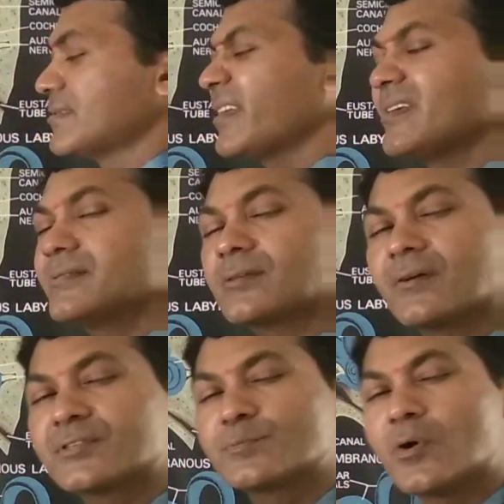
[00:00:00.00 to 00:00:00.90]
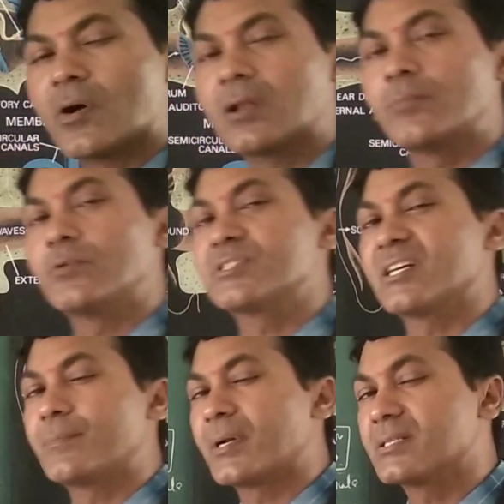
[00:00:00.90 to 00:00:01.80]
series of small bones are
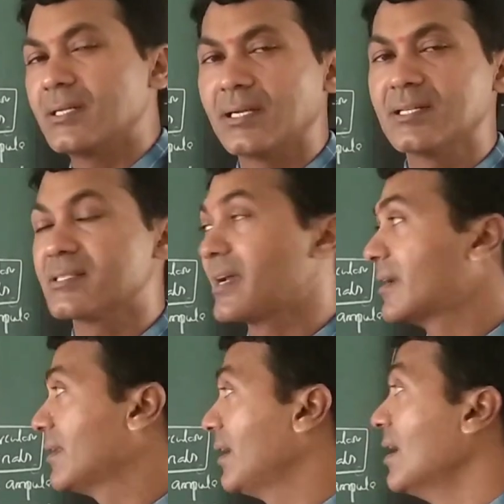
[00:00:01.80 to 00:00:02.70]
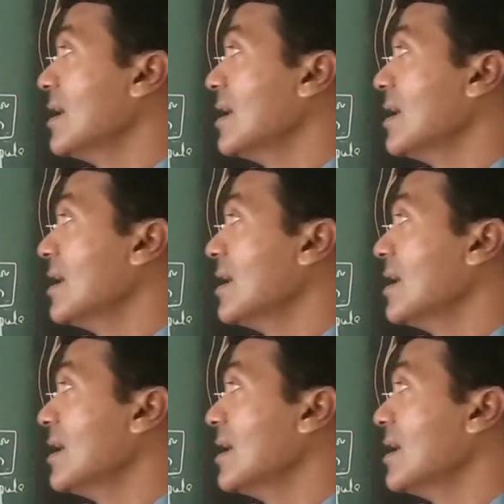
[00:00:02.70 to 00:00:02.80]
present inside the